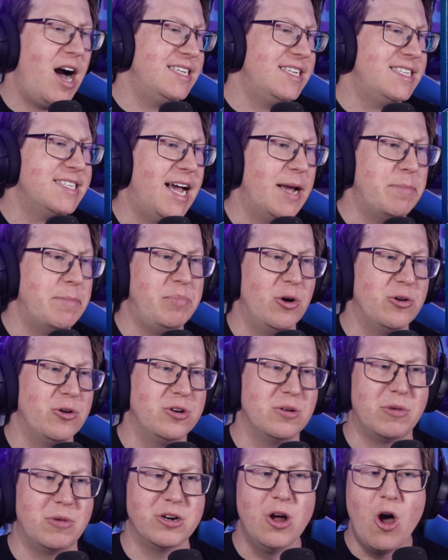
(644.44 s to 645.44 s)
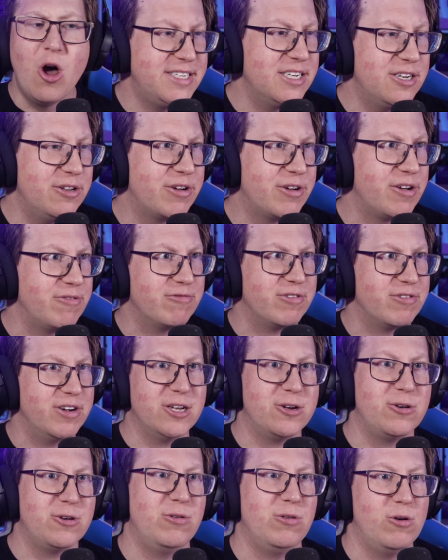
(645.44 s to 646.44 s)
ice type Pokemon. This is looking
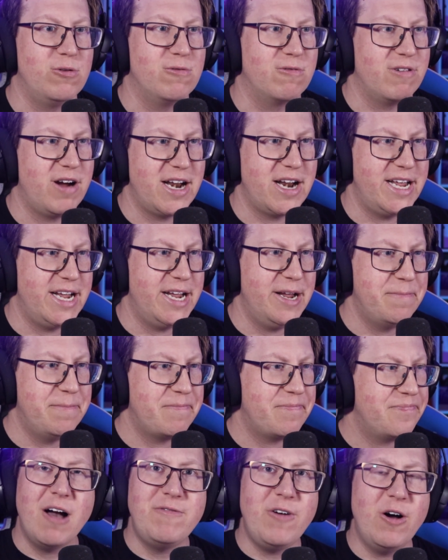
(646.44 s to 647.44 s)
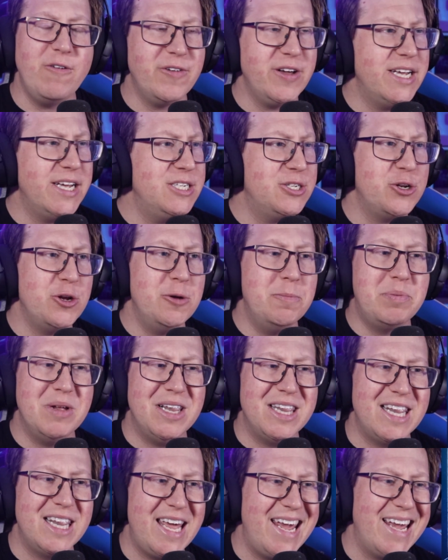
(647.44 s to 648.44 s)
really cool already. Evolving into
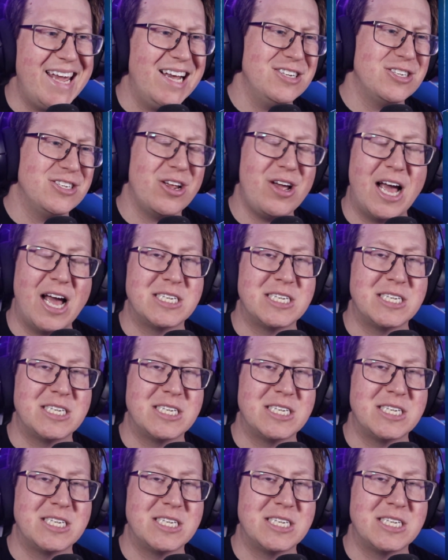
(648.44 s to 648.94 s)
Beluga, so it